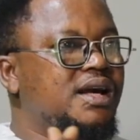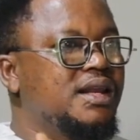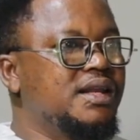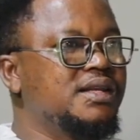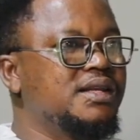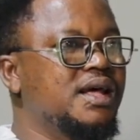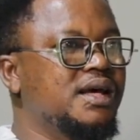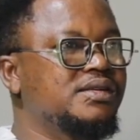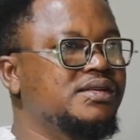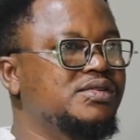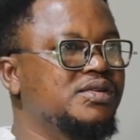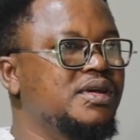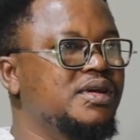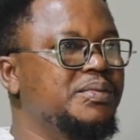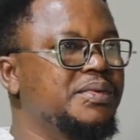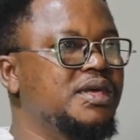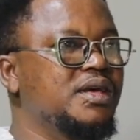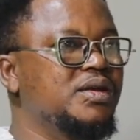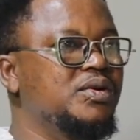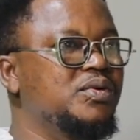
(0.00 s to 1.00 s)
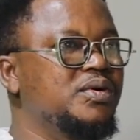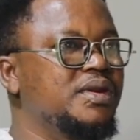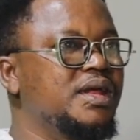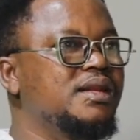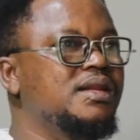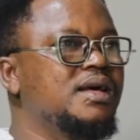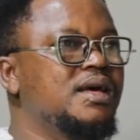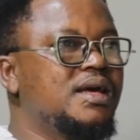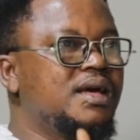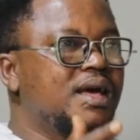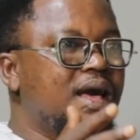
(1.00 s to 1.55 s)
calendar so that we can know that